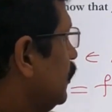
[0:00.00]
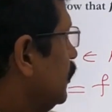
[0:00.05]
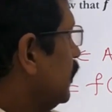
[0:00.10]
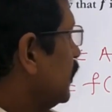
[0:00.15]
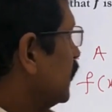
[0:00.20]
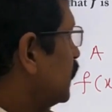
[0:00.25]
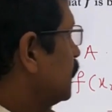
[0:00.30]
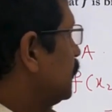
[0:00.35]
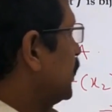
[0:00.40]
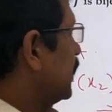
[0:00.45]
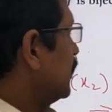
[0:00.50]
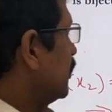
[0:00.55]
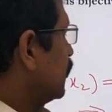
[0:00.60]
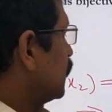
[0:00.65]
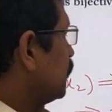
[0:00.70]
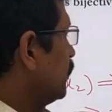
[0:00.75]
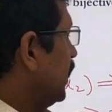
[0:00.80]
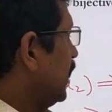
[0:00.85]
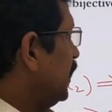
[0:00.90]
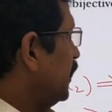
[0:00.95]
let us bring
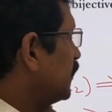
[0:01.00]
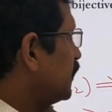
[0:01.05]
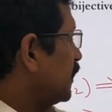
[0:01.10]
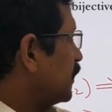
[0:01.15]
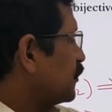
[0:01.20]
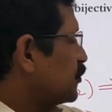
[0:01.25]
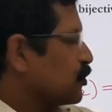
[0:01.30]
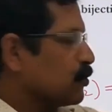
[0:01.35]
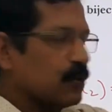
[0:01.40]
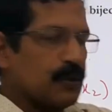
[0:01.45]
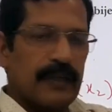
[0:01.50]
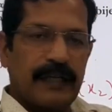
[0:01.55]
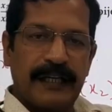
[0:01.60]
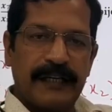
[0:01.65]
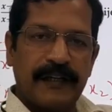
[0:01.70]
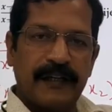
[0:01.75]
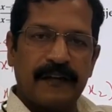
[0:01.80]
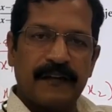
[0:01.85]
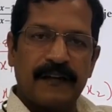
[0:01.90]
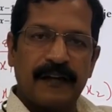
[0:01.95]
this minus x2 to
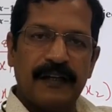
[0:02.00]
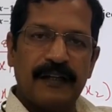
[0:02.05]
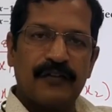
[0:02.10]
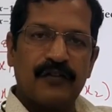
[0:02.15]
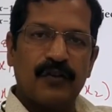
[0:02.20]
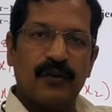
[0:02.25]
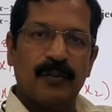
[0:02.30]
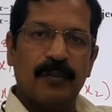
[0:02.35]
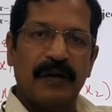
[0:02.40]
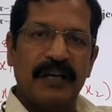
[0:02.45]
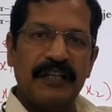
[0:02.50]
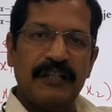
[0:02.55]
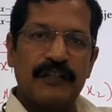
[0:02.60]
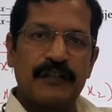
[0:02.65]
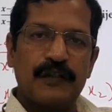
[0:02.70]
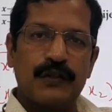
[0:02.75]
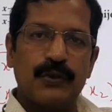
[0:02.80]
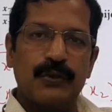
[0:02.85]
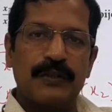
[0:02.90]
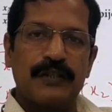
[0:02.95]
right hand side. So
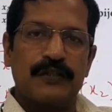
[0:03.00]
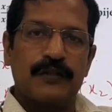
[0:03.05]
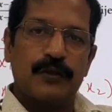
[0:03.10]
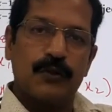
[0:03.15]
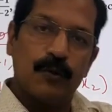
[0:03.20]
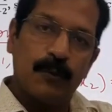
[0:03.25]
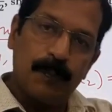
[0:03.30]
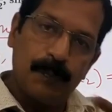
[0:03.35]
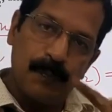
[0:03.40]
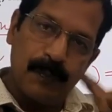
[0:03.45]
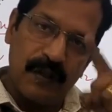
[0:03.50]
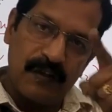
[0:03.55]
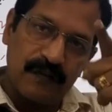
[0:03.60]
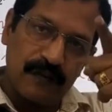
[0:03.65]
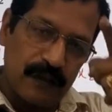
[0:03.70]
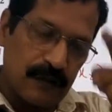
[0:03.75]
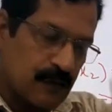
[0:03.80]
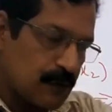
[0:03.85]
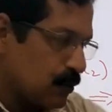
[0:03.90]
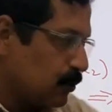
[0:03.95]
minus 2x2
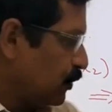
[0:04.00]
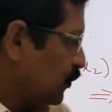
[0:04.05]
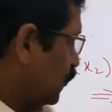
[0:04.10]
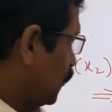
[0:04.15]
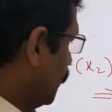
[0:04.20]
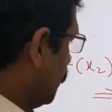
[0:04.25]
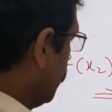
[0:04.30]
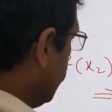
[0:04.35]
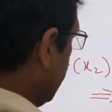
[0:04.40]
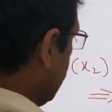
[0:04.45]
plus x2 is